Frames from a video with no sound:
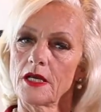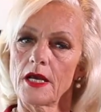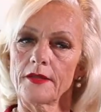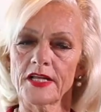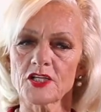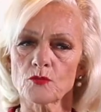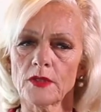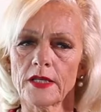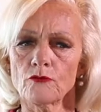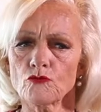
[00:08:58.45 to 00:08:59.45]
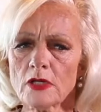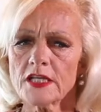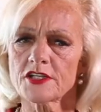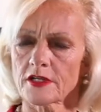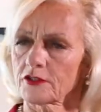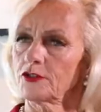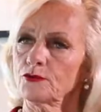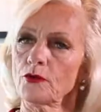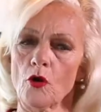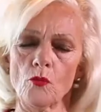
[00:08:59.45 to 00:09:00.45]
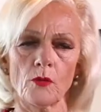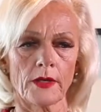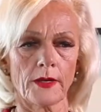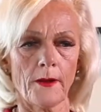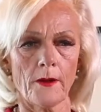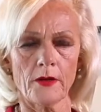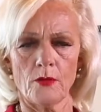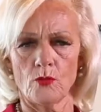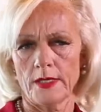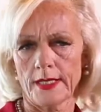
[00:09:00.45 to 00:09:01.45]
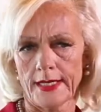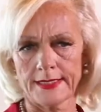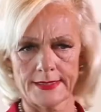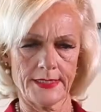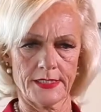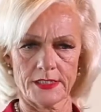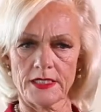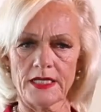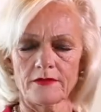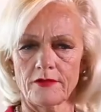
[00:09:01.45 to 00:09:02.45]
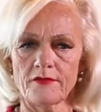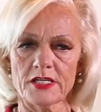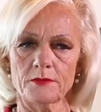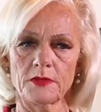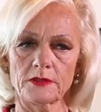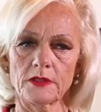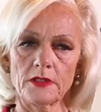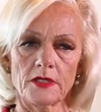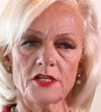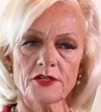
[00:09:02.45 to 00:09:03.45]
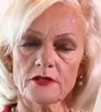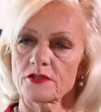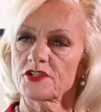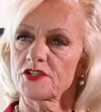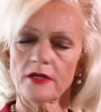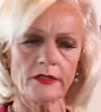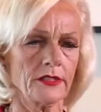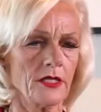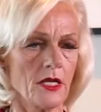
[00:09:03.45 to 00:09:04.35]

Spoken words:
And that's when they really start to do their homework. Okay, we like this kind of investment. They start to study,